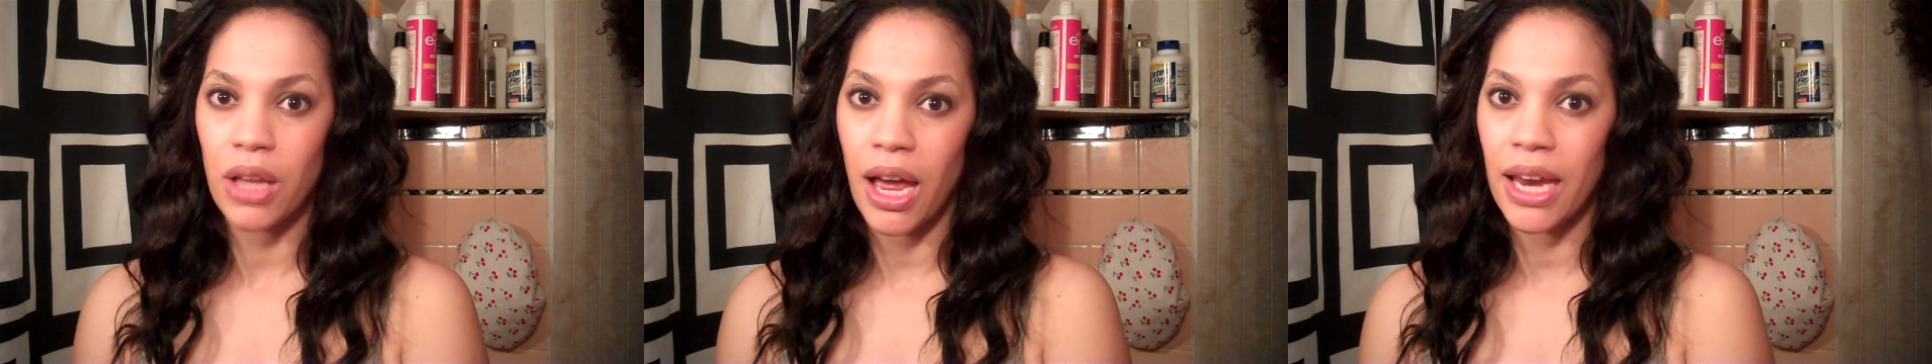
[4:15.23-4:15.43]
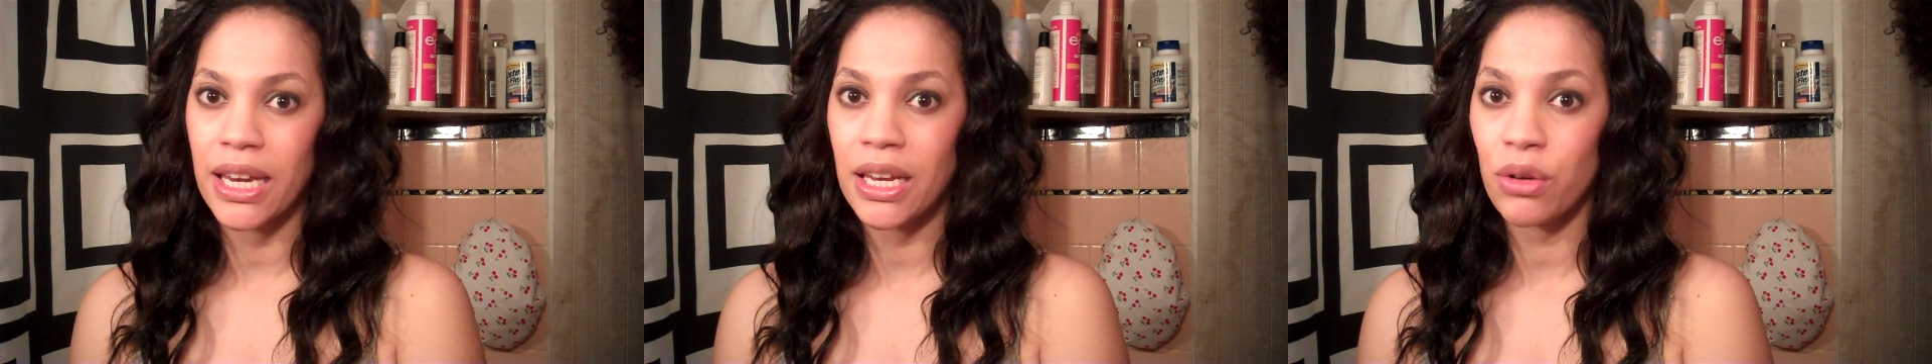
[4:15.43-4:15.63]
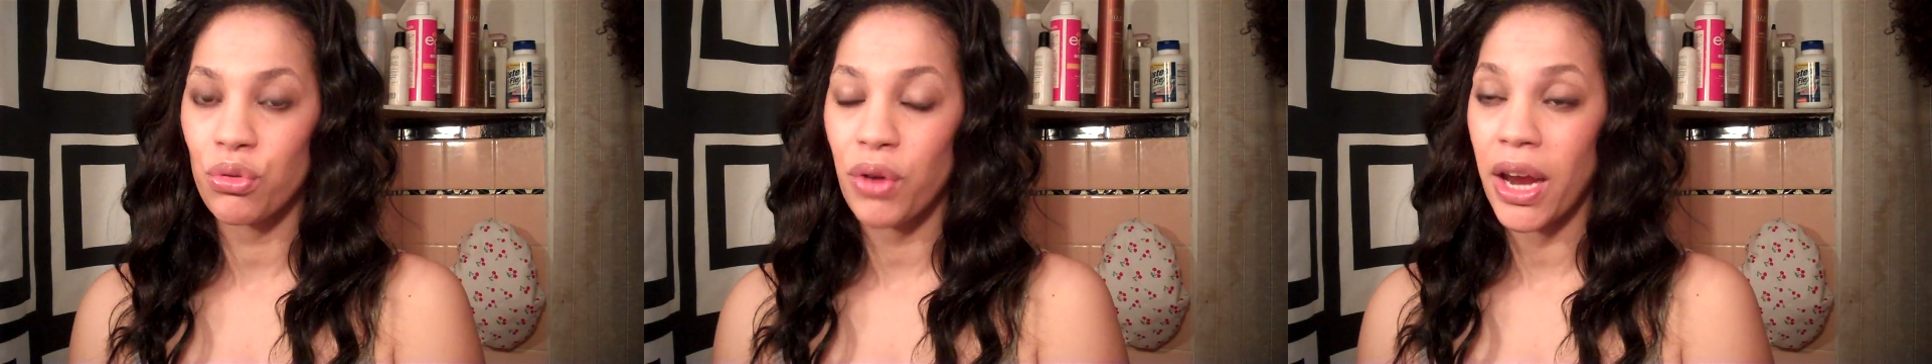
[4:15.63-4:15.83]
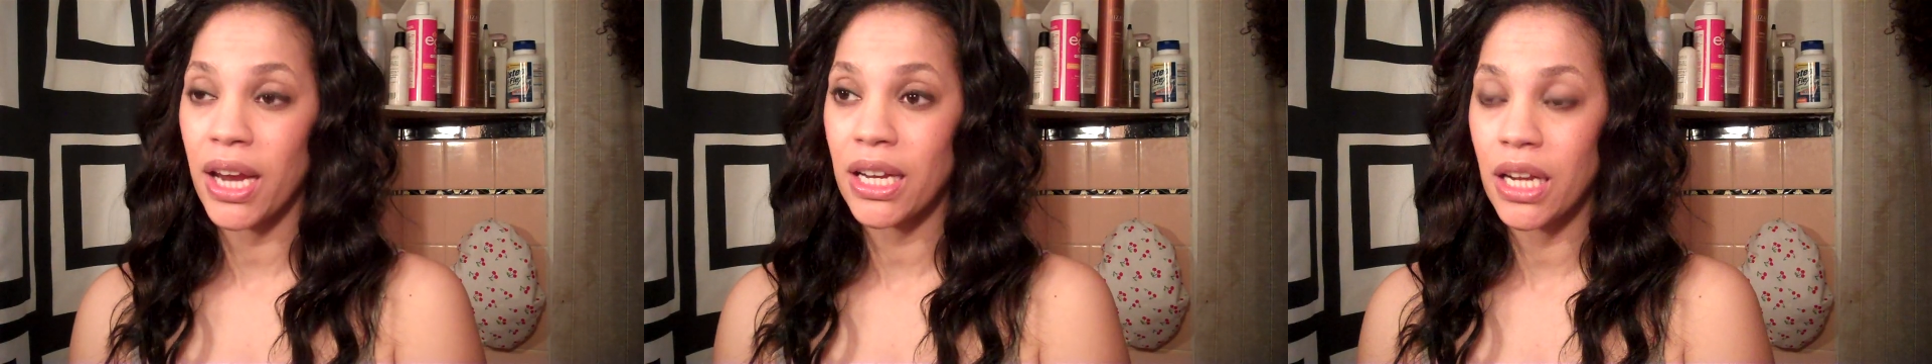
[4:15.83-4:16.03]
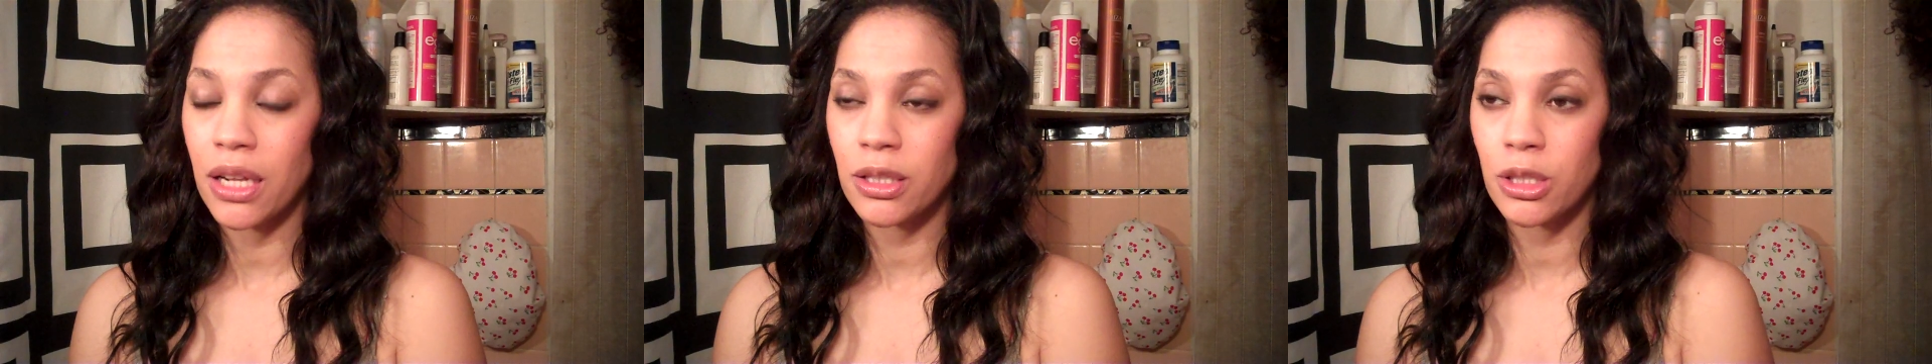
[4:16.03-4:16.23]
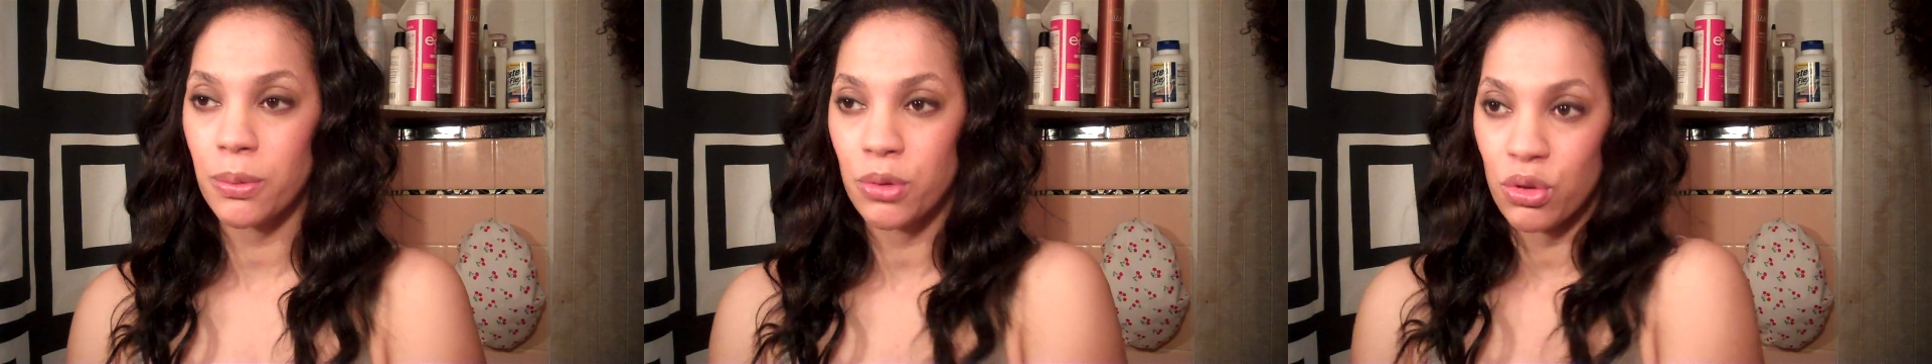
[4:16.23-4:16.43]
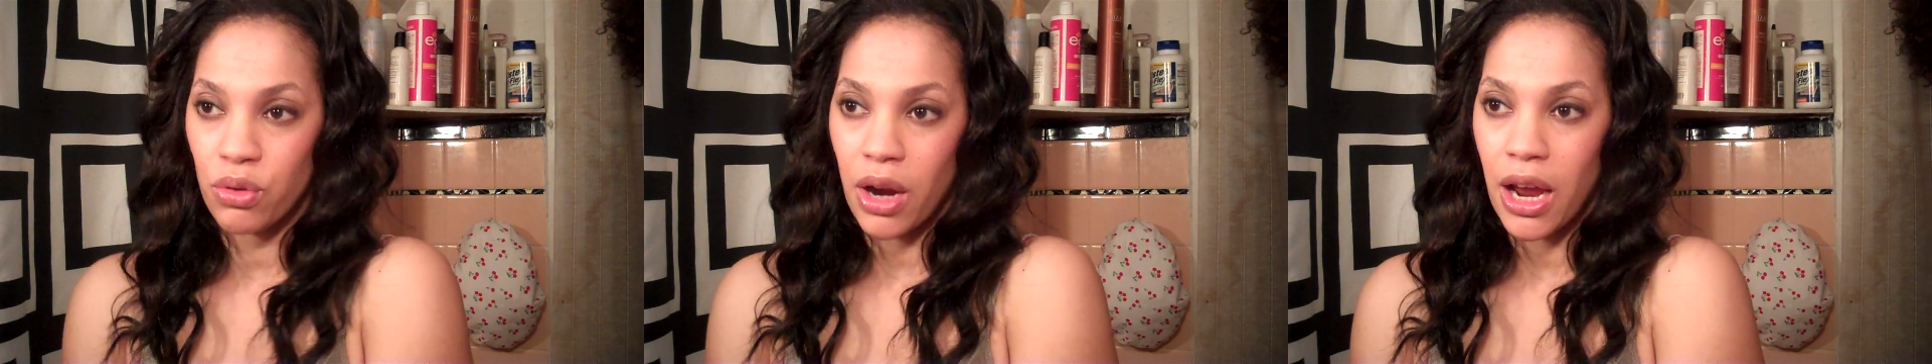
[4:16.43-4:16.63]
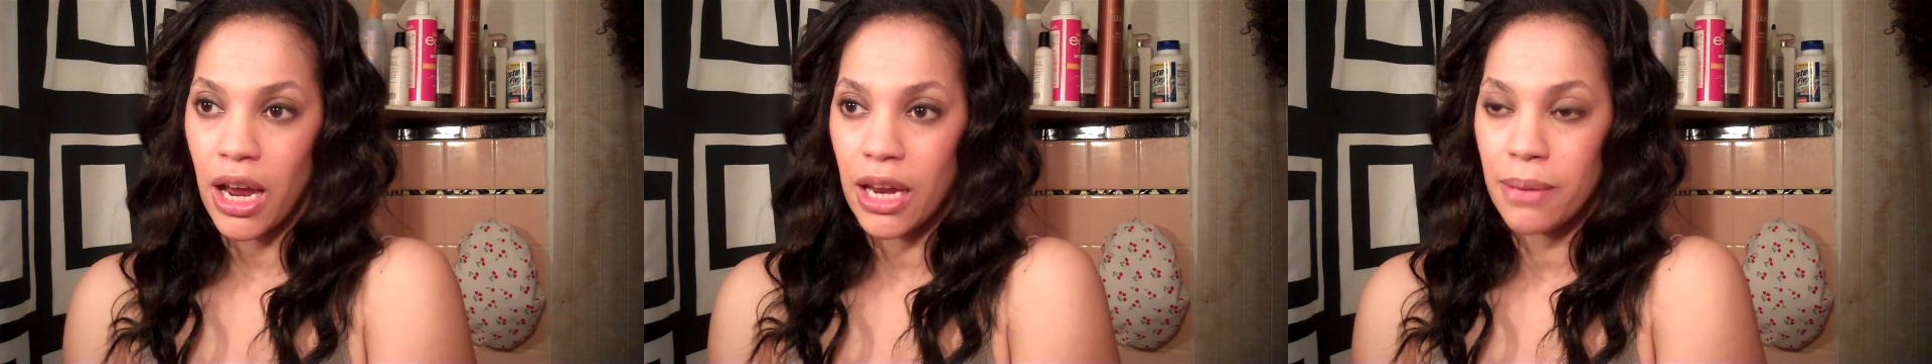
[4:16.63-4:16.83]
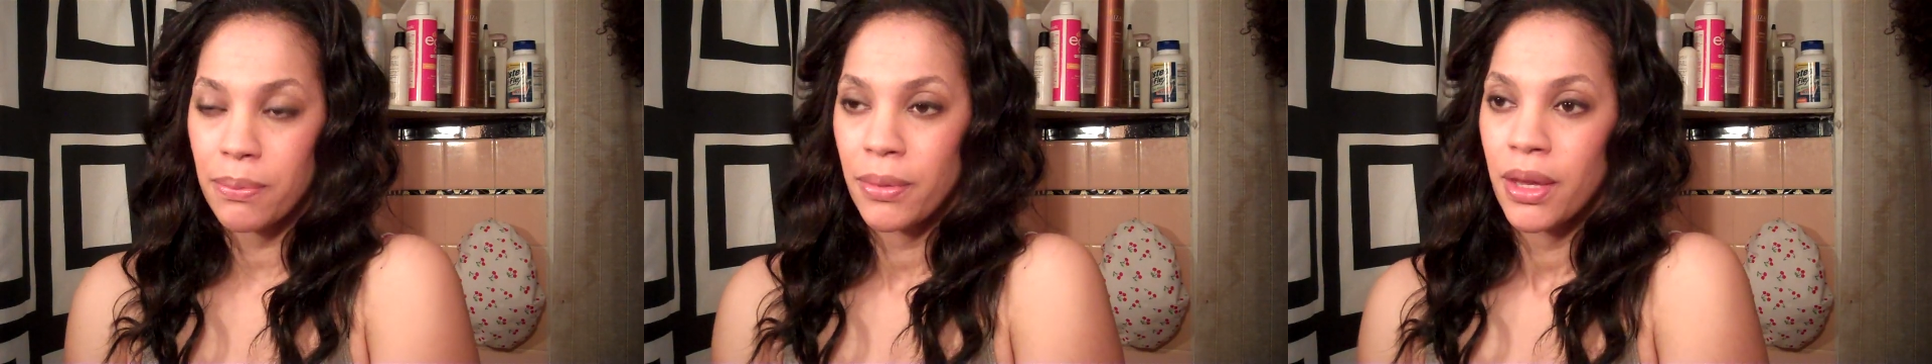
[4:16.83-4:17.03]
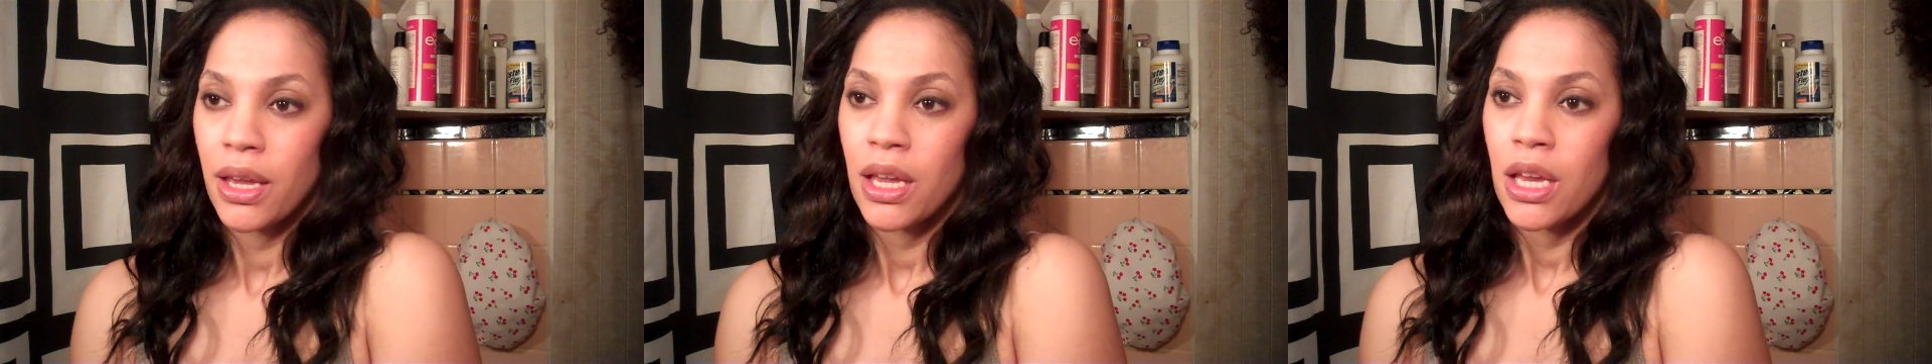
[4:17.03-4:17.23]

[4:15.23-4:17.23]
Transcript: like, rate, and subscribe.